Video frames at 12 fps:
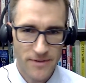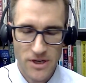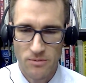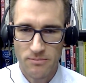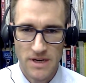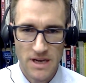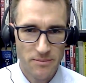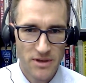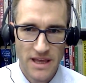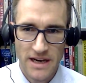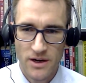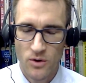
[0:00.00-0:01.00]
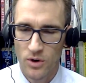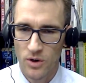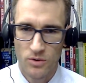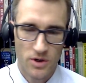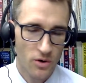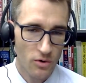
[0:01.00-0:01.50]
manipulated or
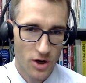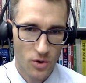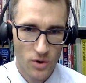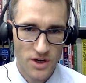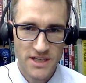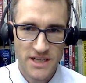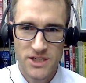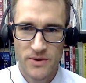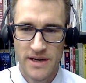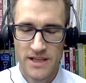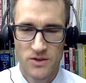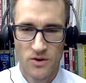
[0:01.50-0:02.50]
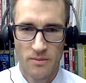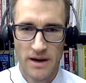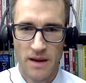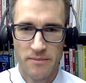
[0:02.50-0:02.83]
coerced into it, and so it might not